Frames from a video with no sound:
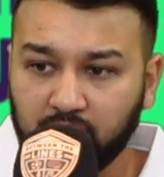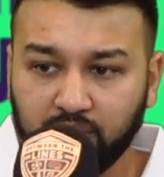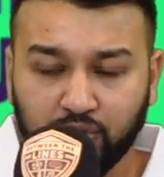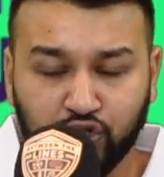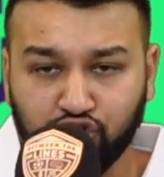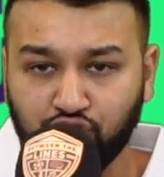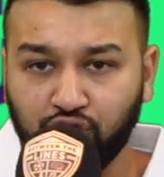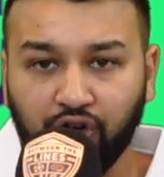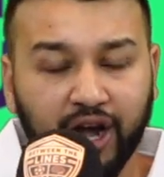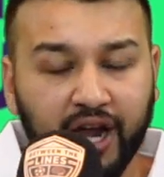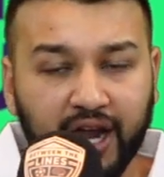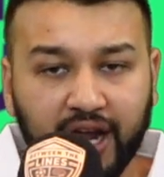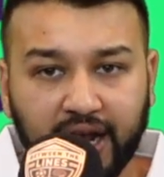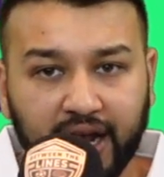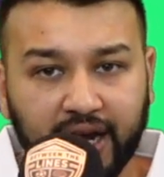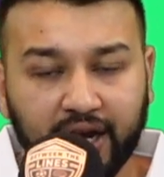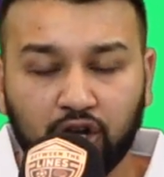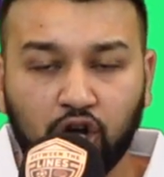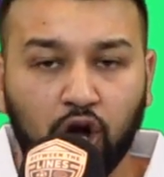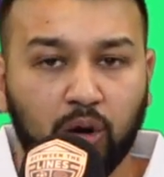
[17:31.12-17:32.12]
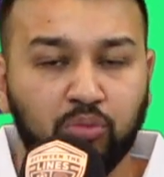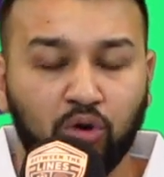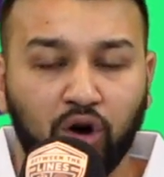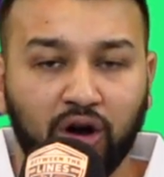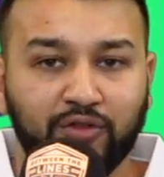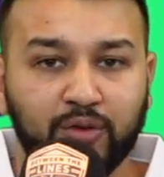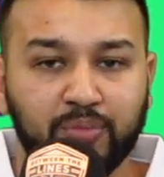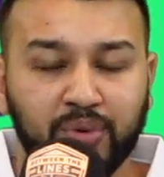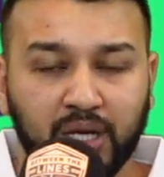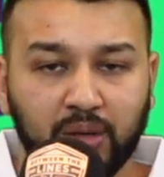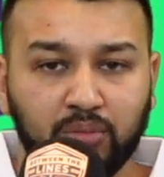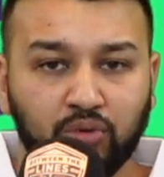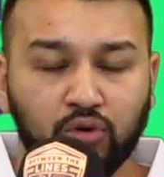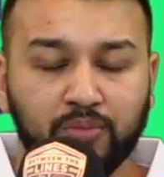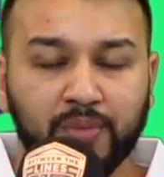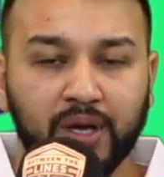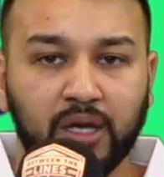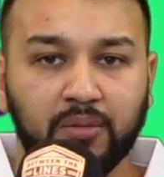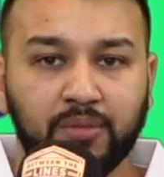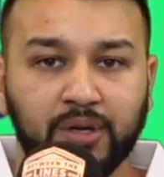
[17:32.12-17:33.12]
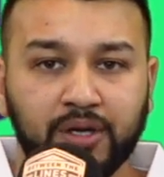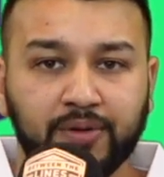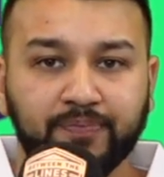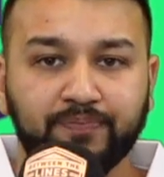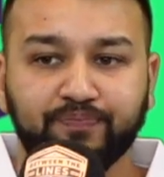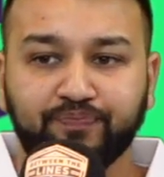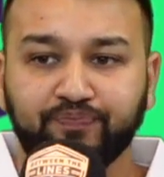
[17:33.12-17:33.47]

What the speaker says: Dre, and a couple other people maybe.